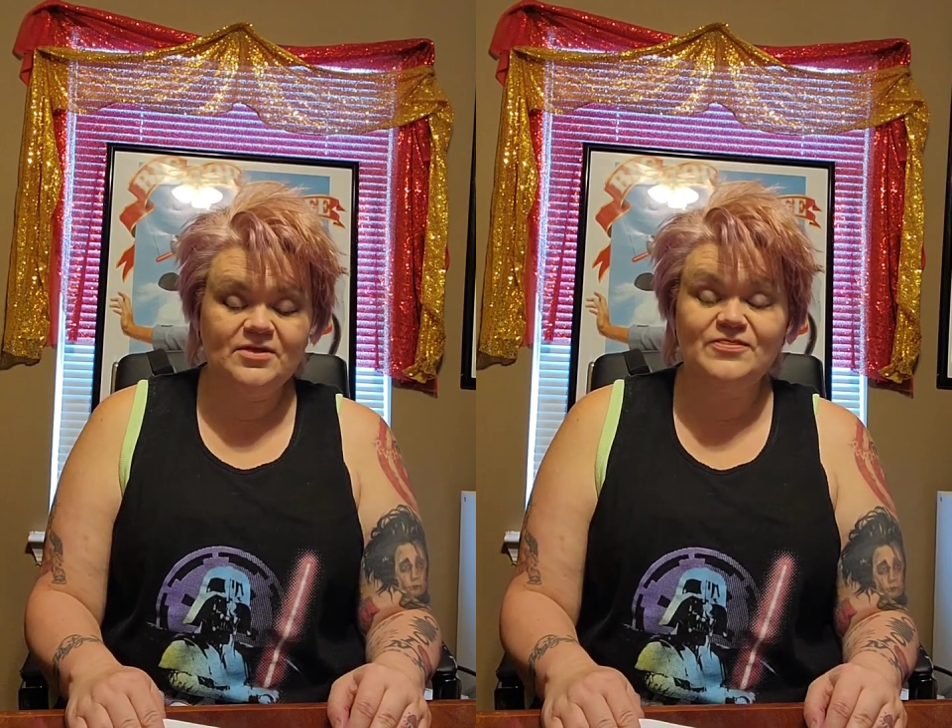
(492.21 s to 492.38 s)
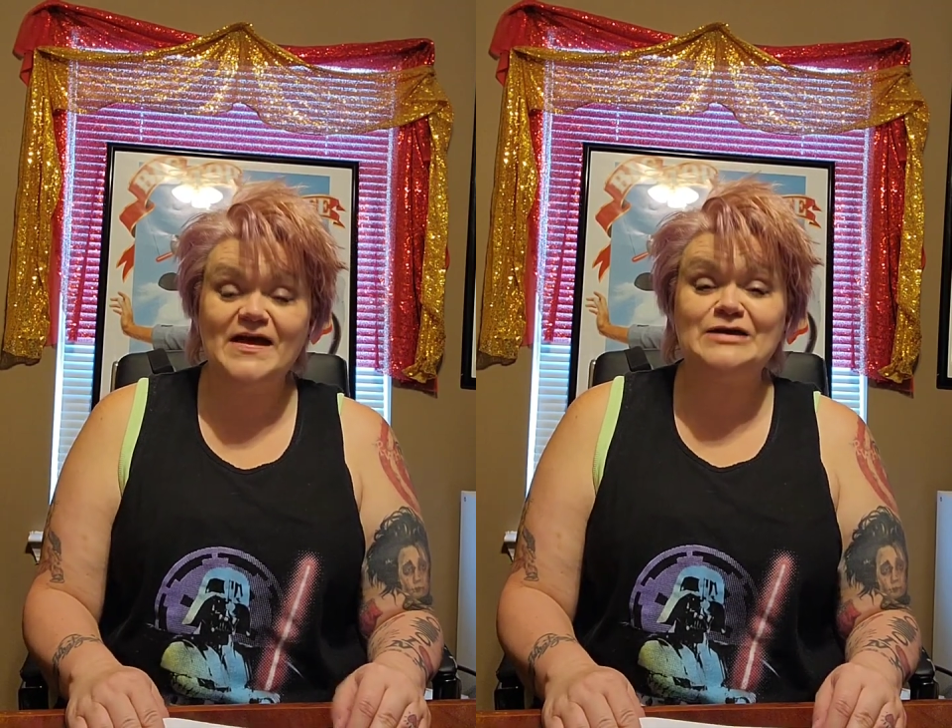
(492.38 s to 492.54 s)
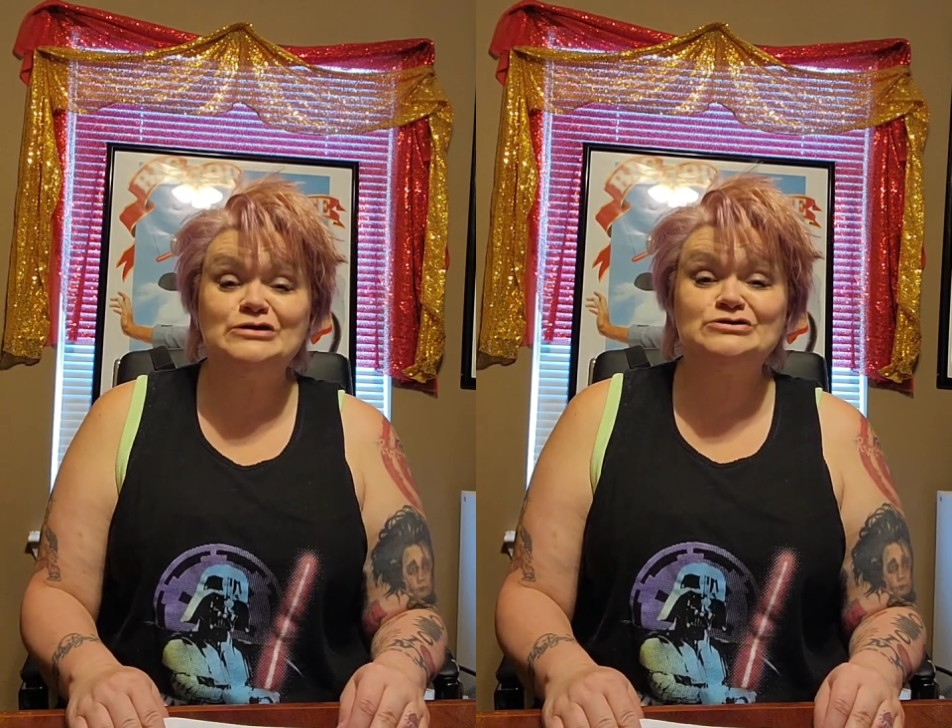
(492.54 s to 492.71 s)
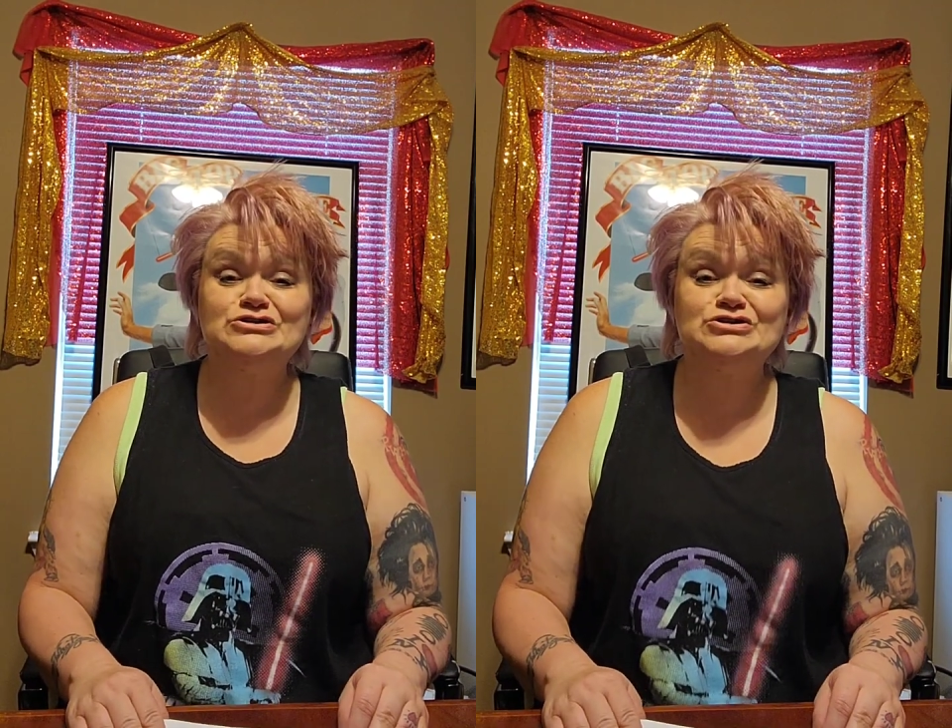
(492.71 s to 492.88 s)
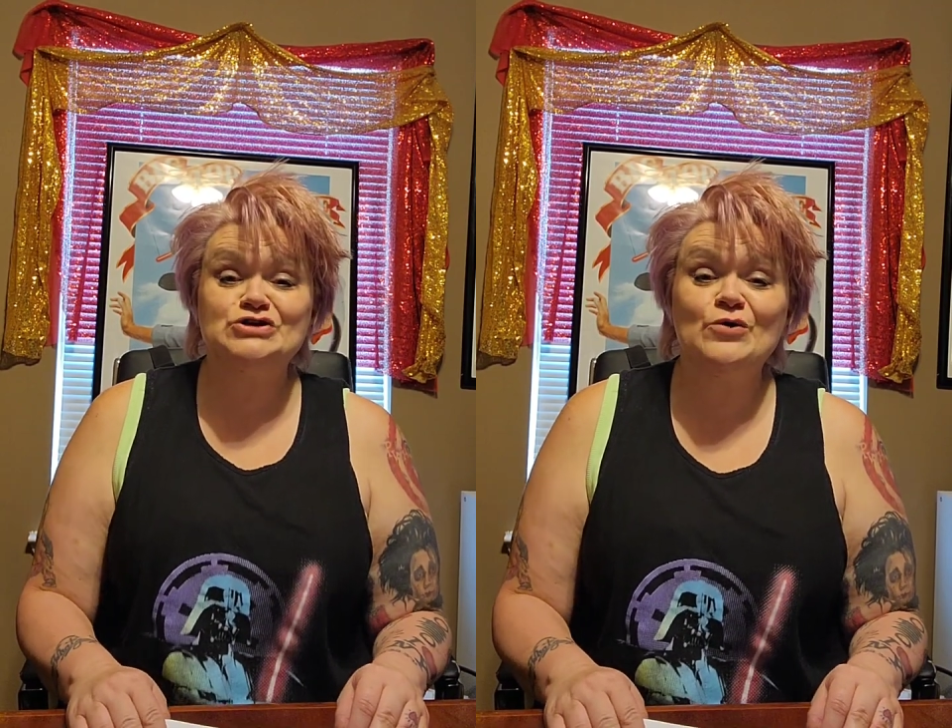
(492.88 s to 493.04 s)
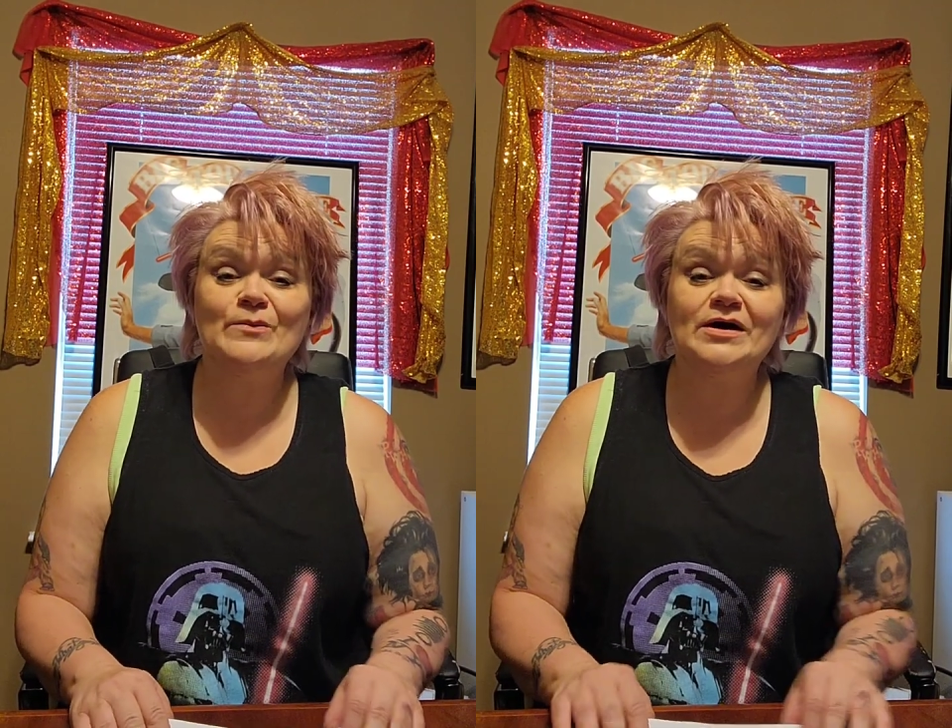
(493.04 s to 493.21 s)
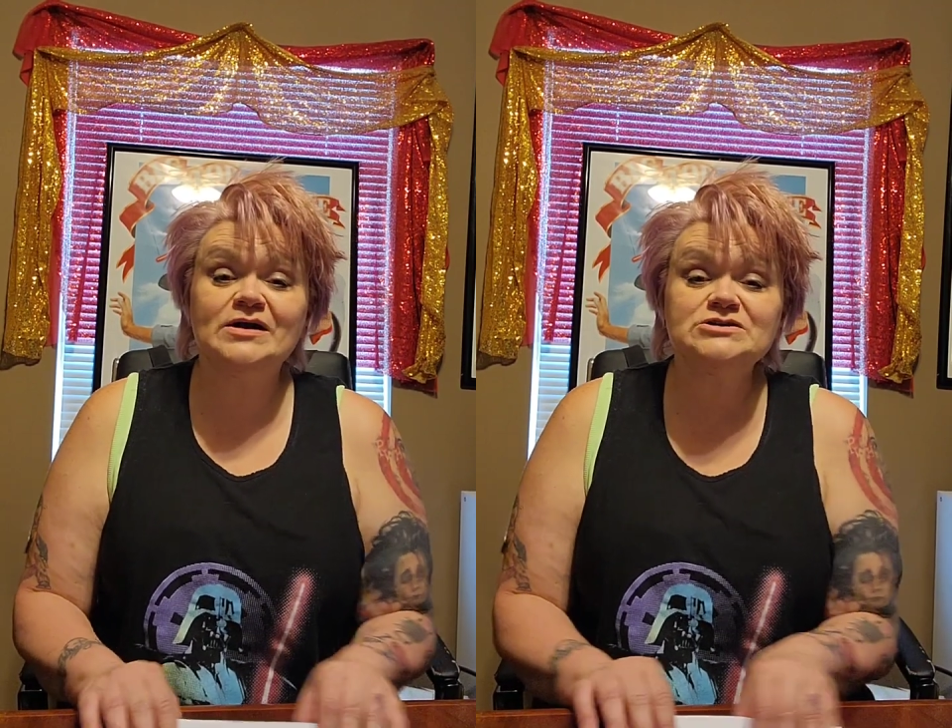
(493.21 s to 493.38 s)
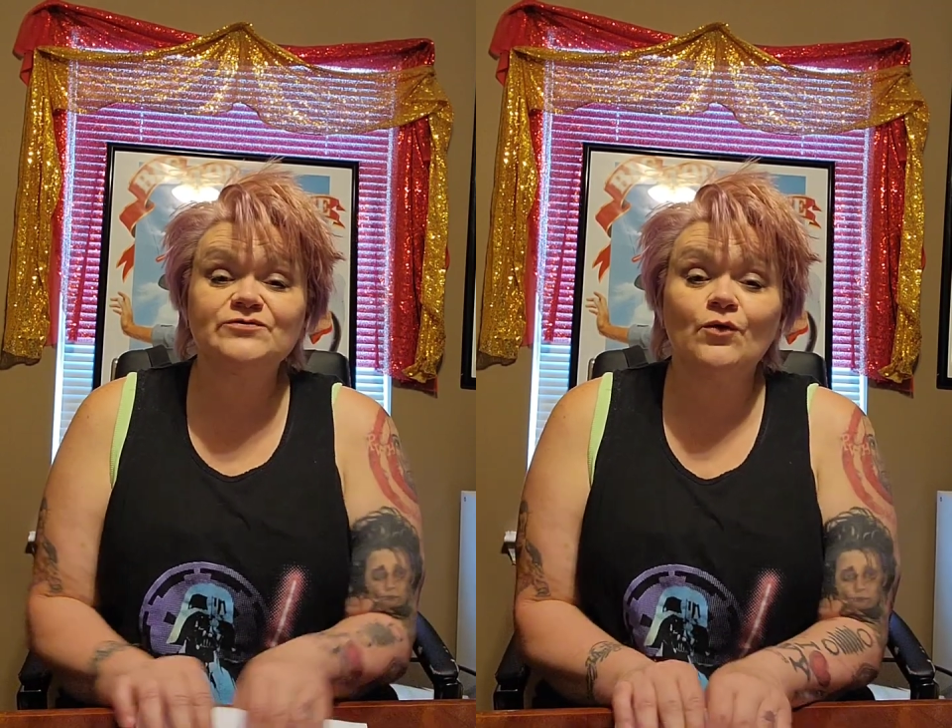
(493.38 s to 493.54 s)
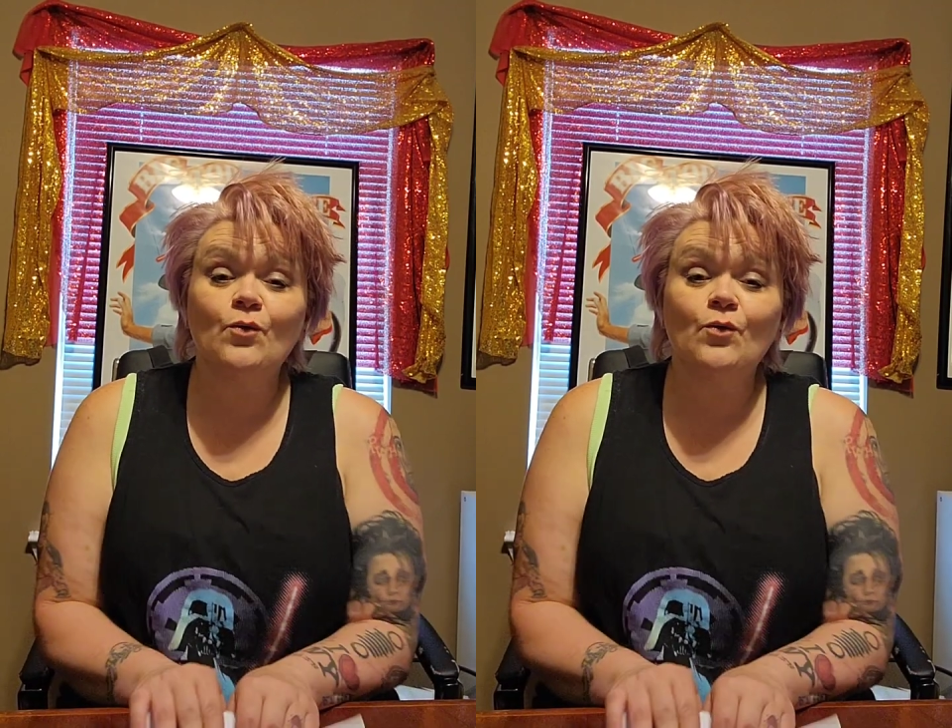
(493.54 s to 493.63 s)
Thank you so much for